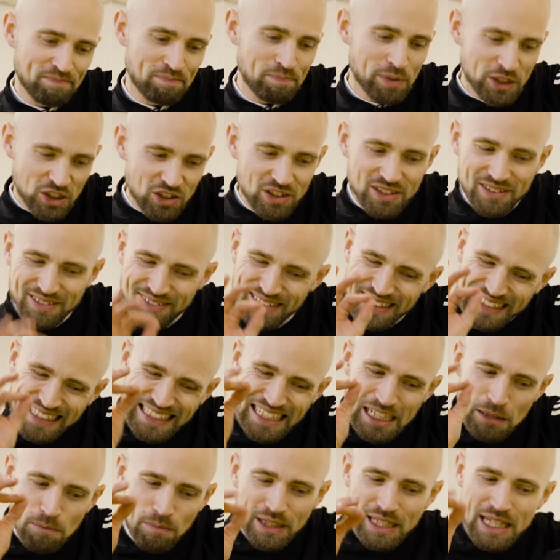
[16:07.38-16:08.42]
But just
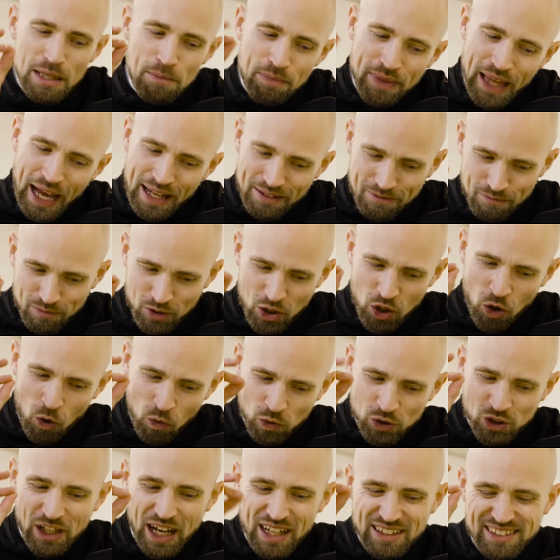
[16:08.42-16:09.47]
keep that, you know,
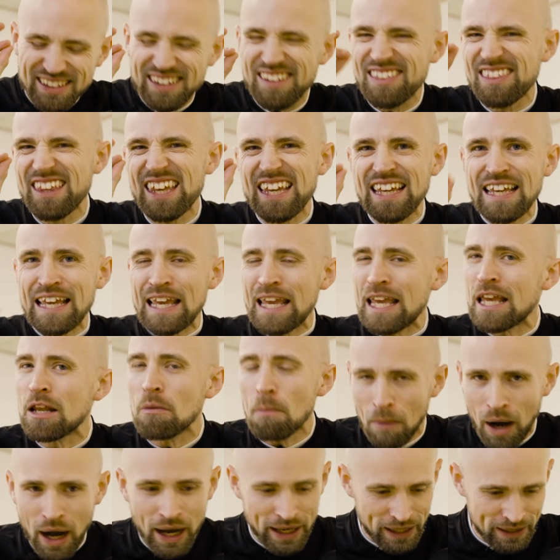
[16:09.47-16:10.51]
sizing thing
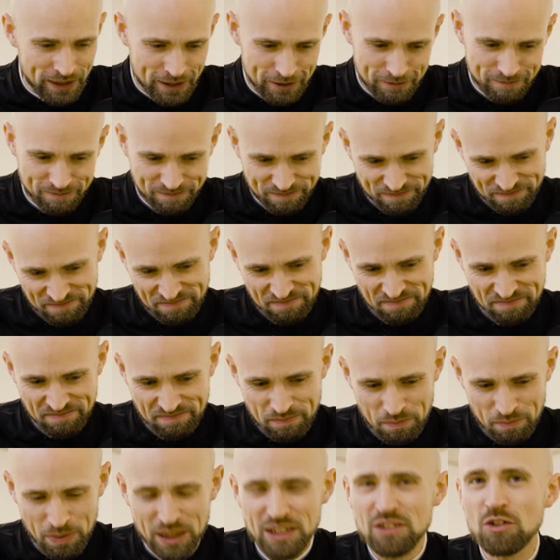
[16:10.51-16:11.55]
in mind
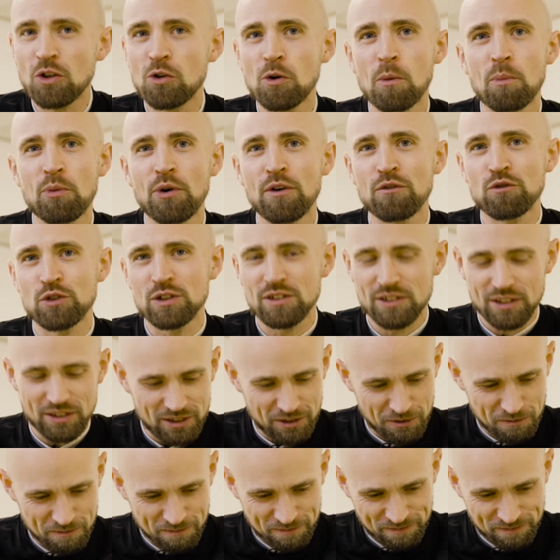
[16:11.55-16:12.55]
based on your preferences.